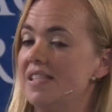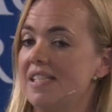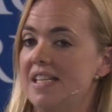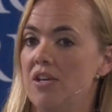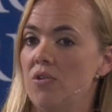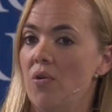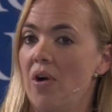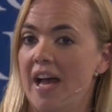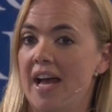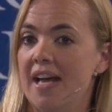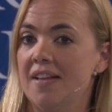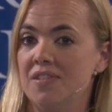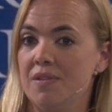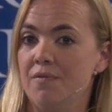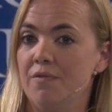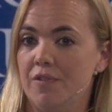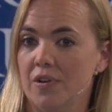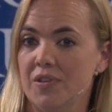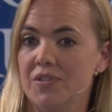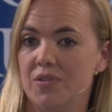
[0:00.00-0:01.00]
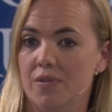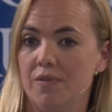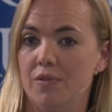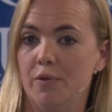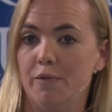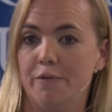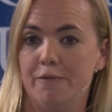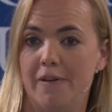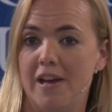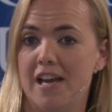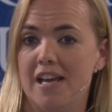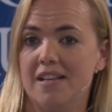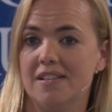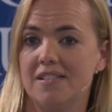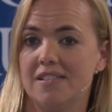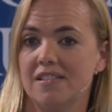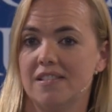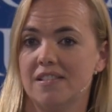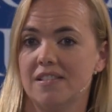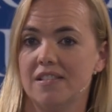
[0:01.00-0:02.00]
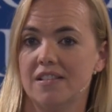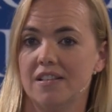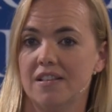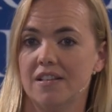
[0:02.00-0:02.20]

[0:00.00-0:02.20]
see your hand in front of your face.